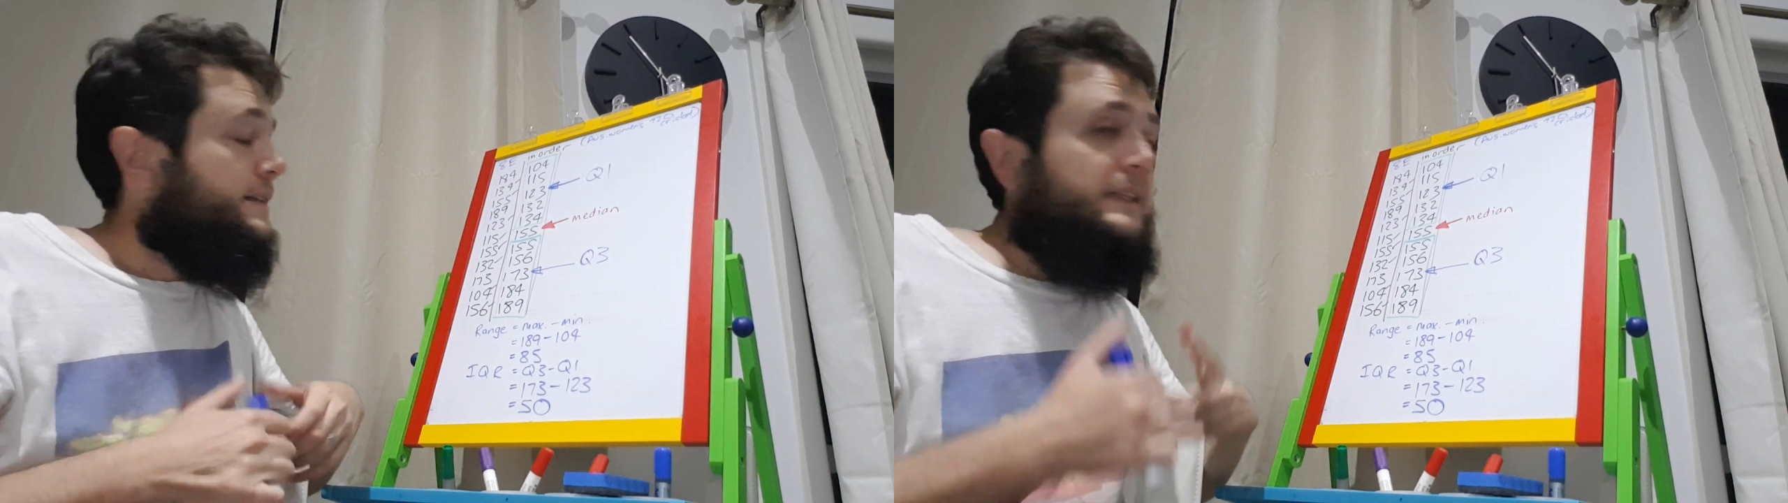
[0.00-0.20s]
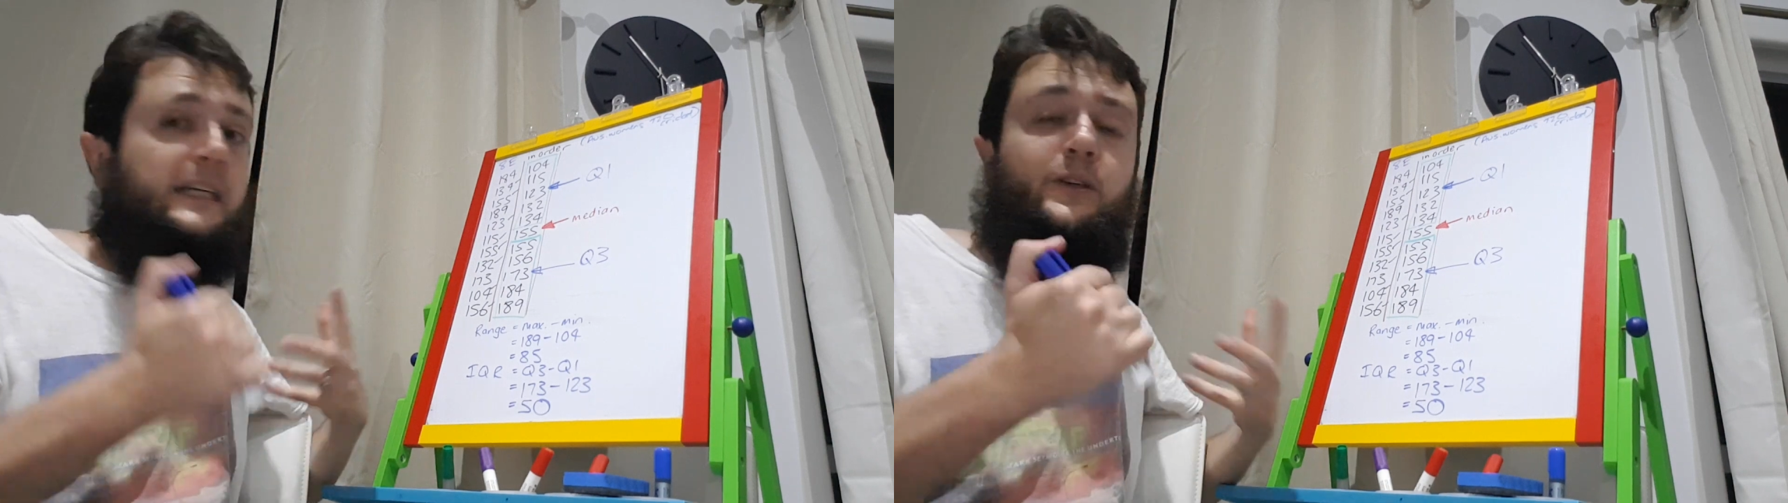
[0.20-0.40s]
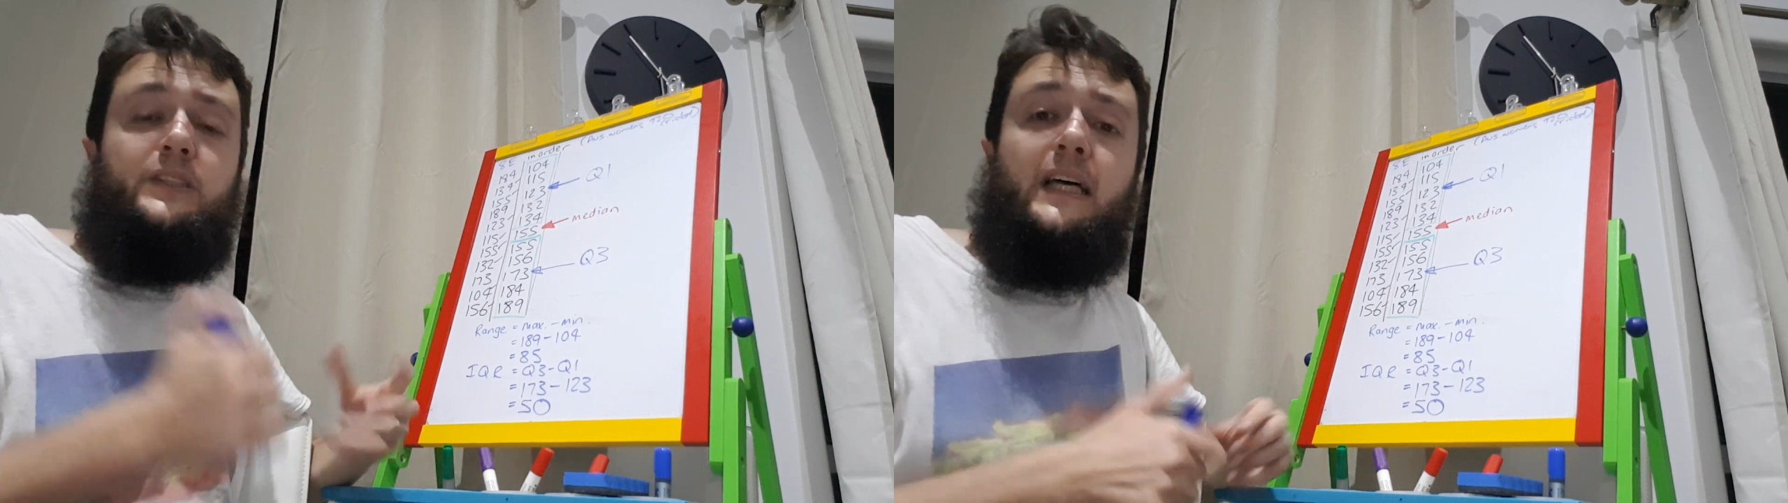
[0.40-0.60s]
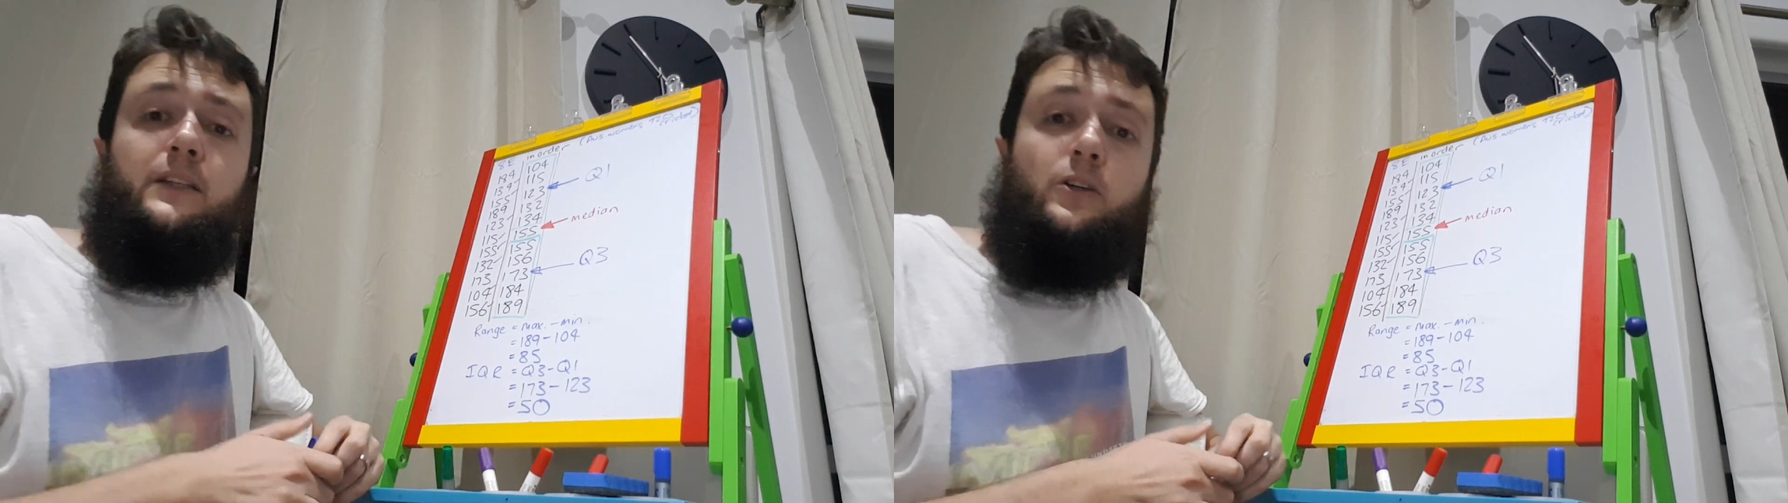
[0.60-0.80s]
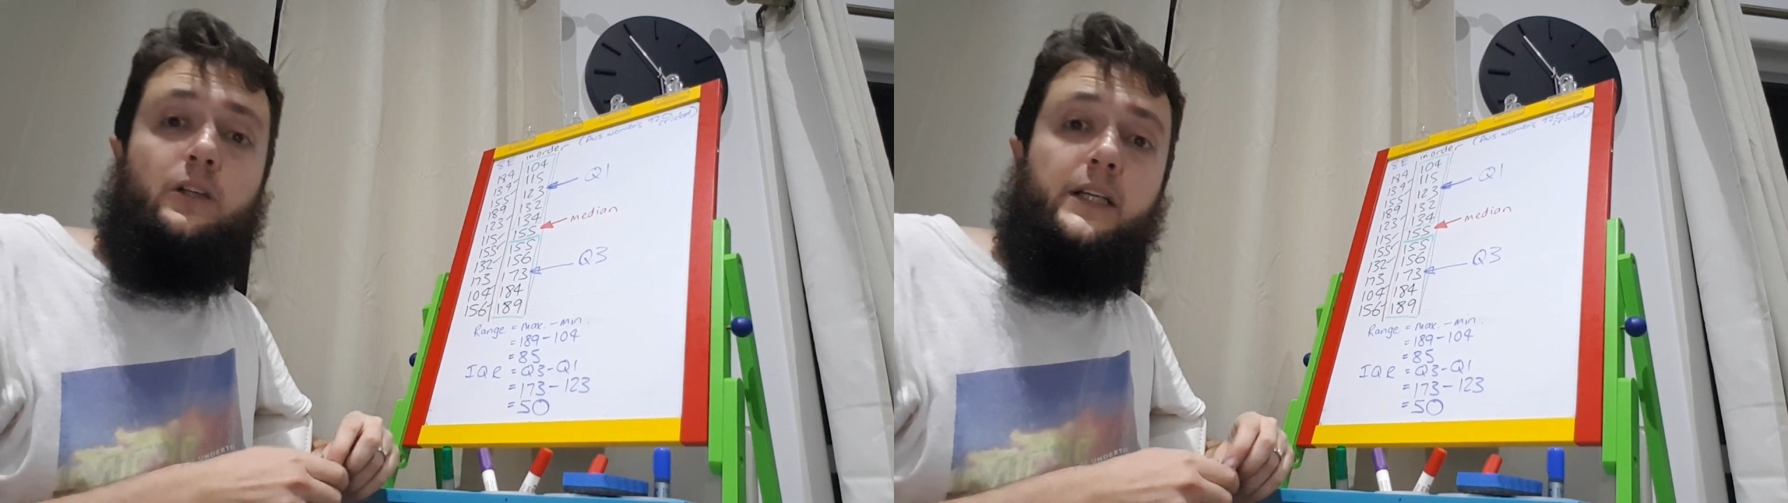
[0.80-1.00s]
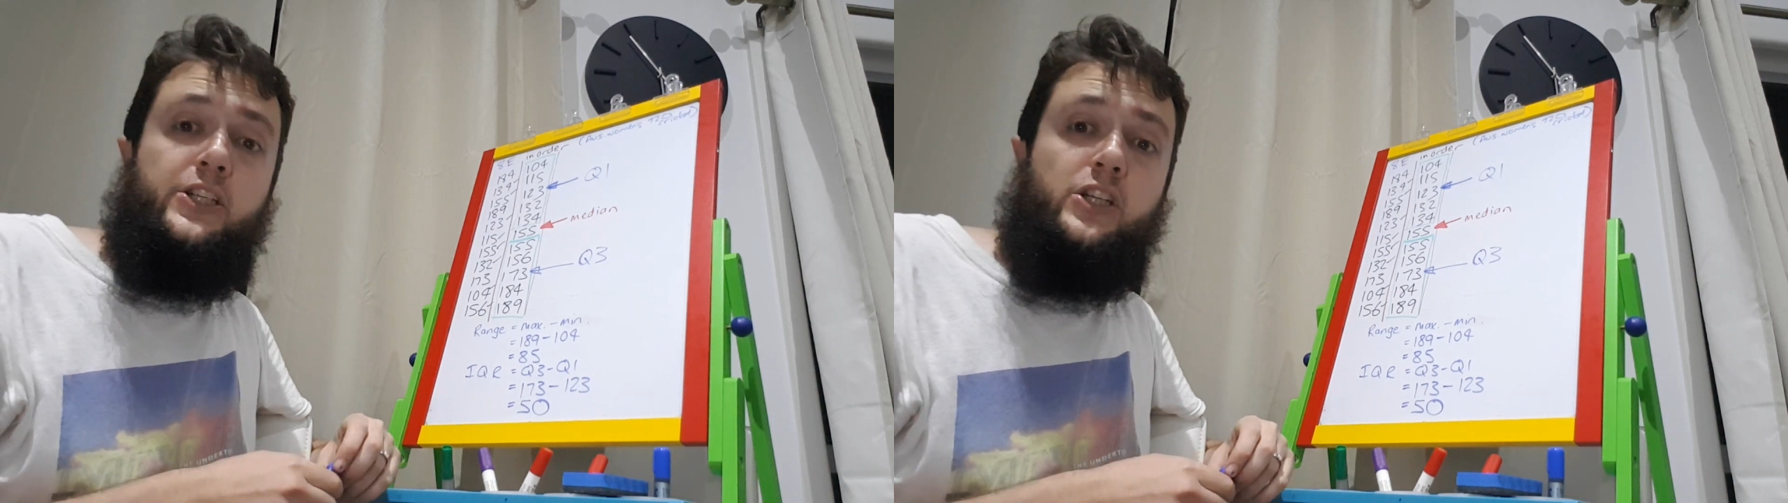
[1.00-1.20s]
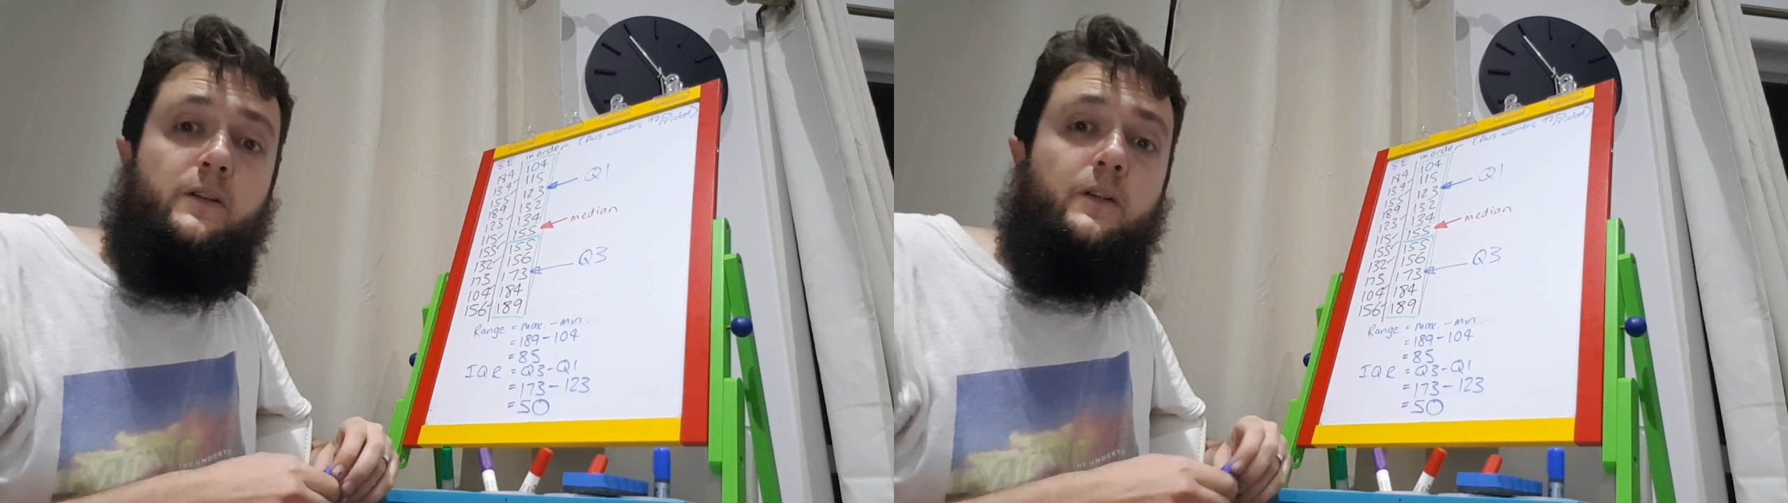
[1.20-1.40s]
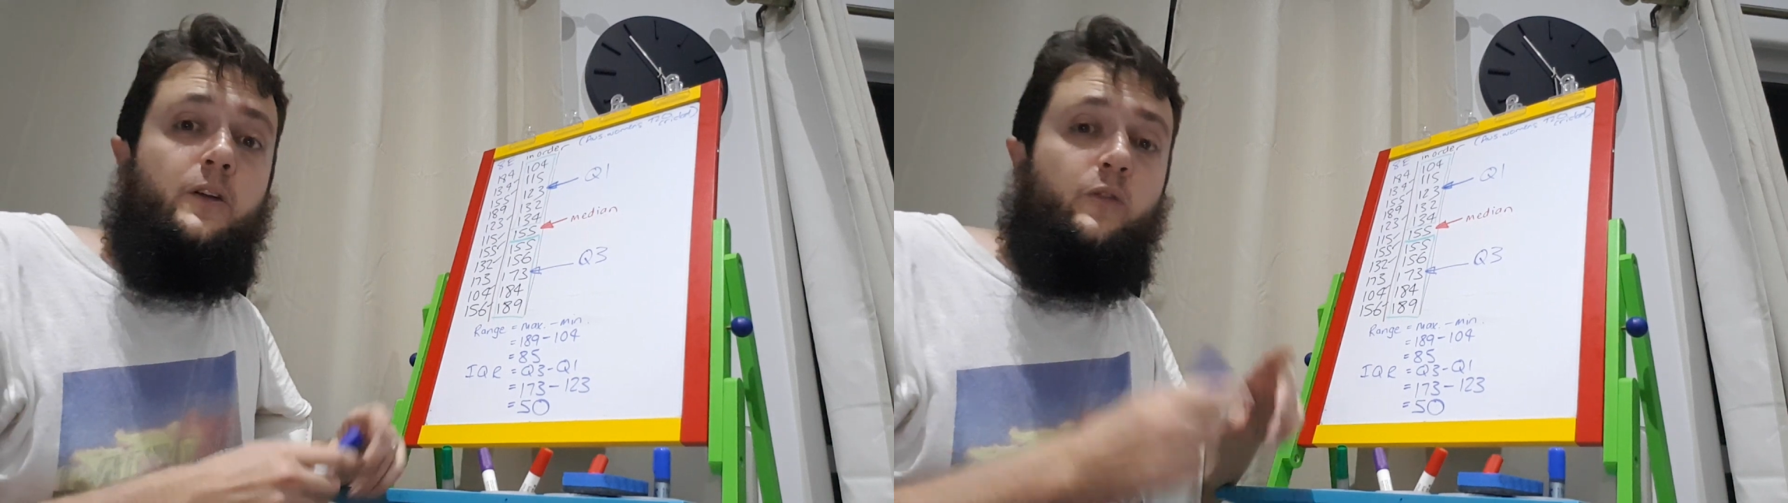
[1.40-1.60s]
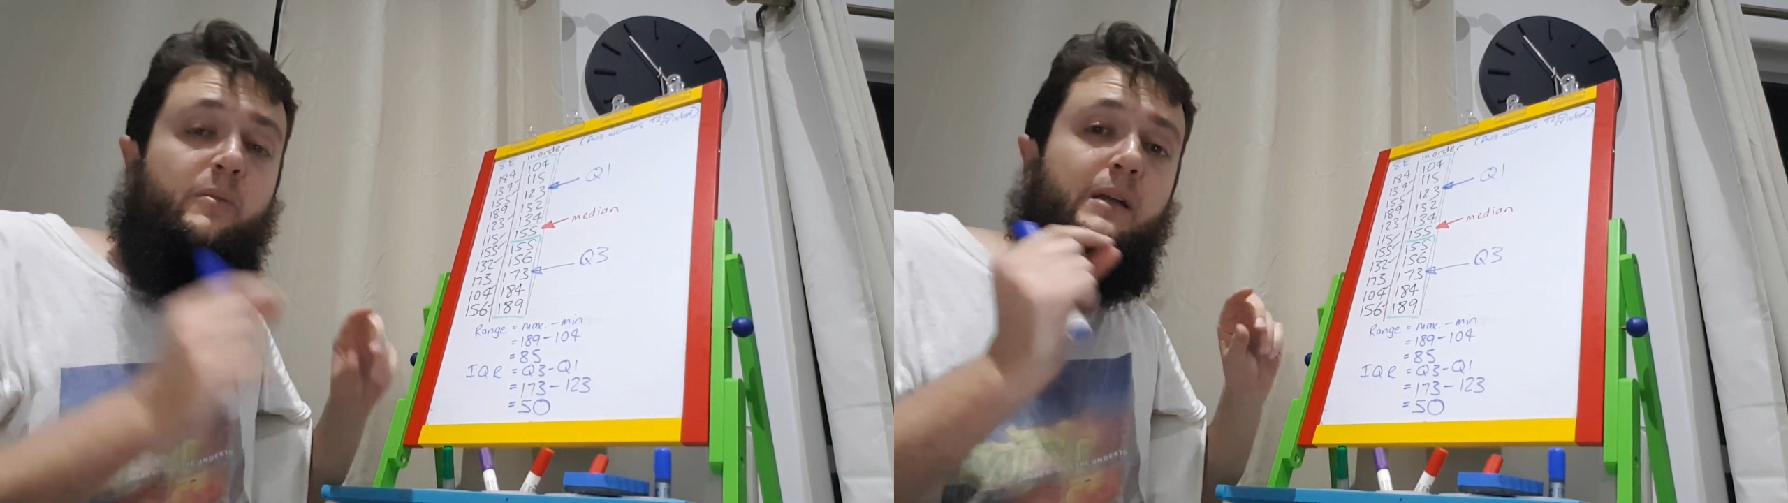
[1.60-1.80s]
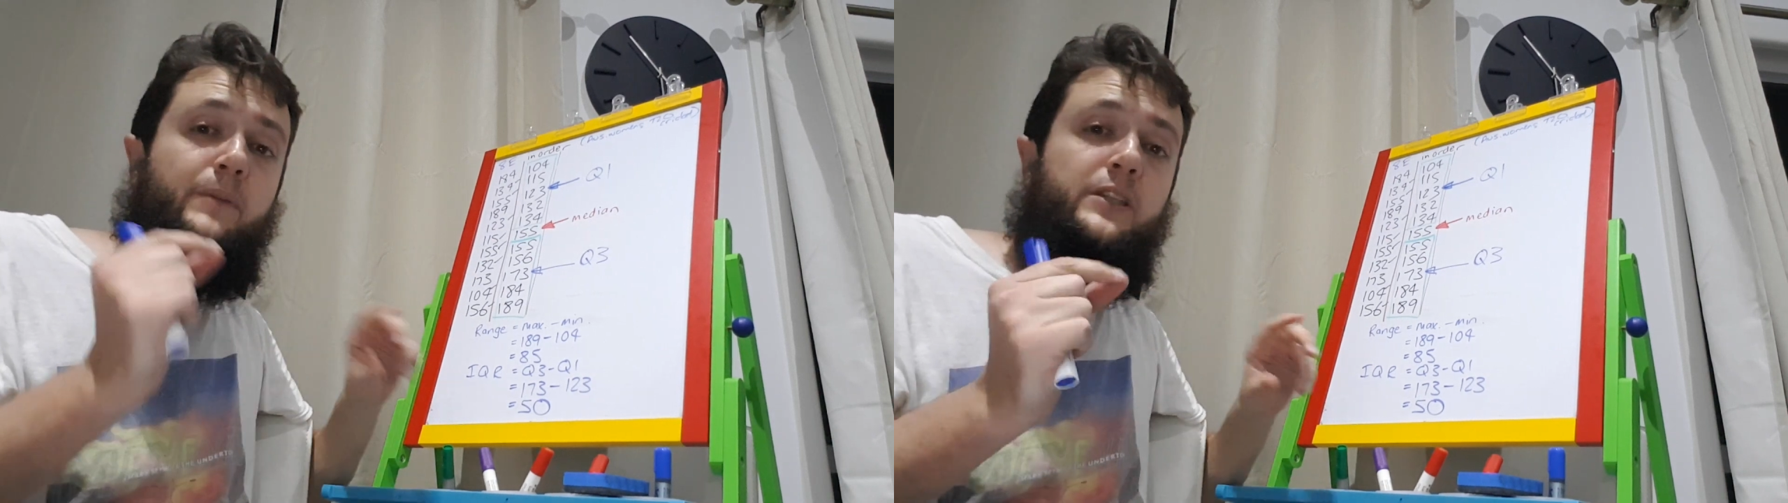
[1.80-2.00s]
Now with that knowledge,
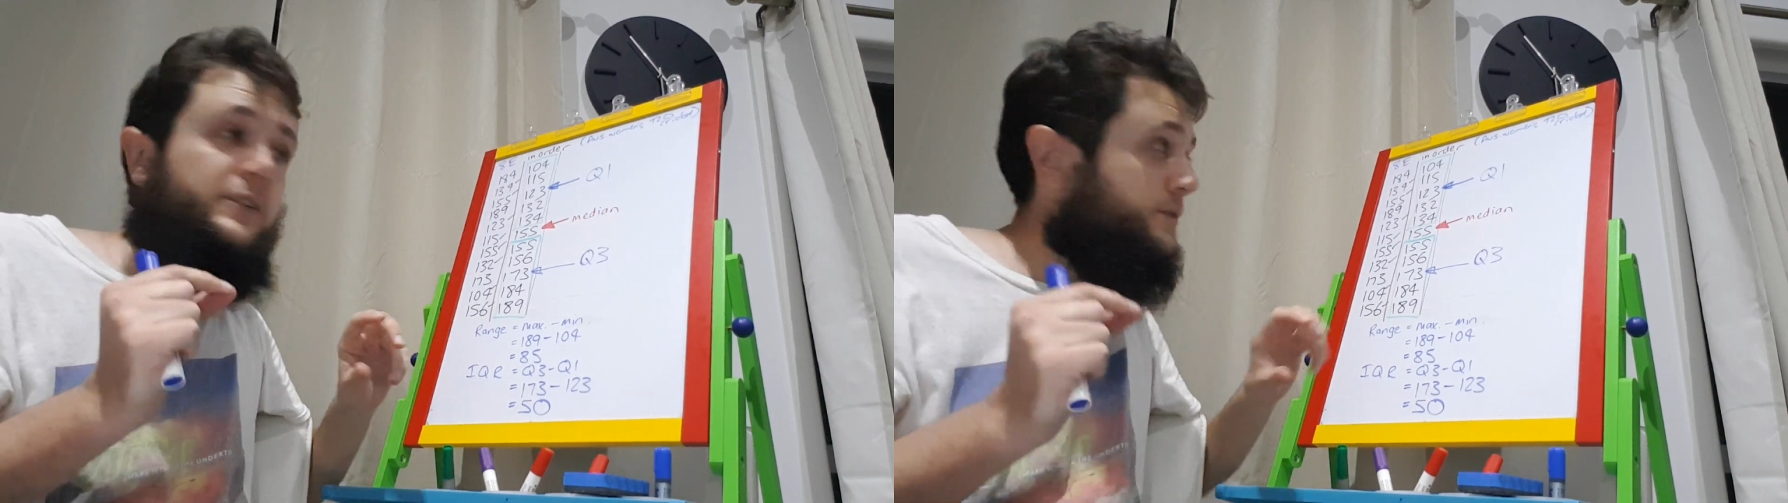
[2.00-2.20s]
remember